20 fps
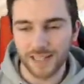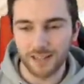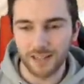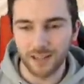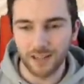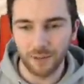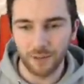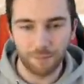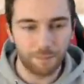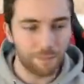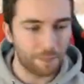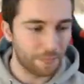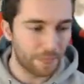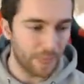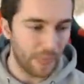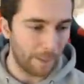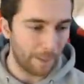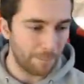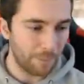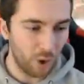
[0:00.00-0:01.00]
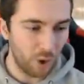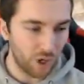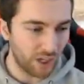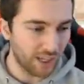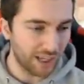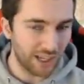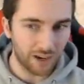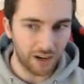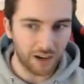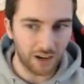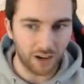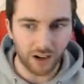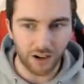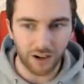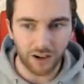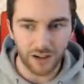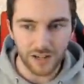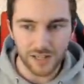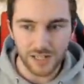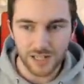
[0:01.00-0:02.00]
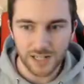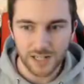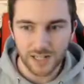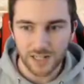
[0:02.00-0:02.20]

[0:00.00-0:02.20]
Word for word: at, at putting in a card,